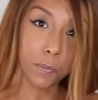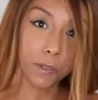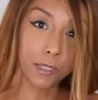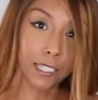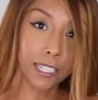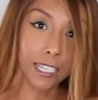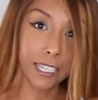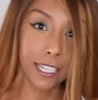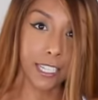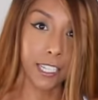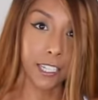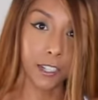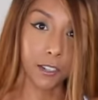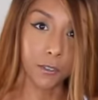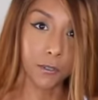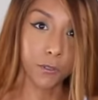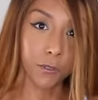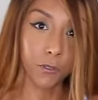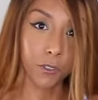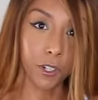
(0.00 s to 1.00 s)
pleated
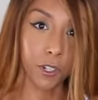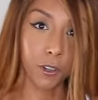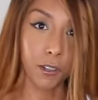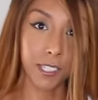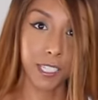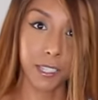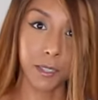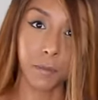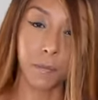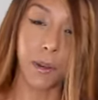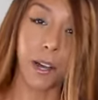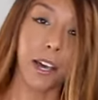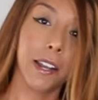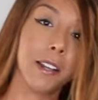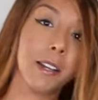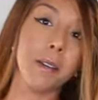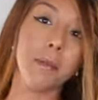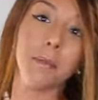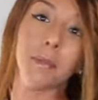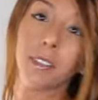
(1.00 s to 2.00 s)
frills at the
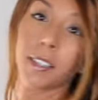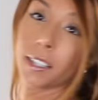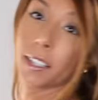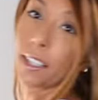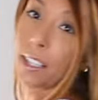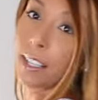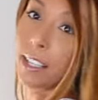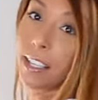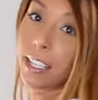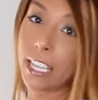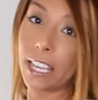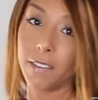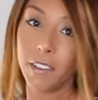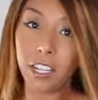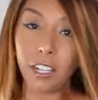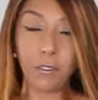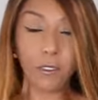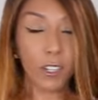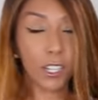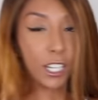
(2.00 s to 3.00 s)
bottom, giving
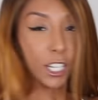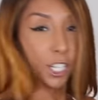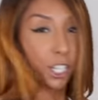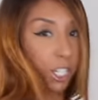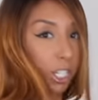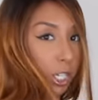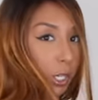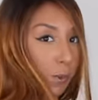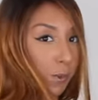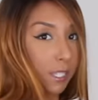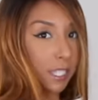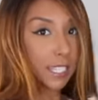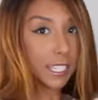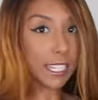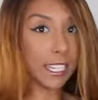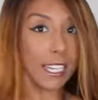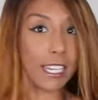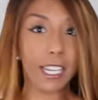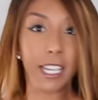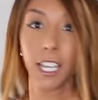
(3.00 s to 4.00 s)
it a really
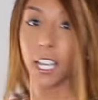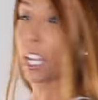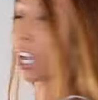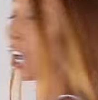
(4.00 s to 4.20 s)
cutesy,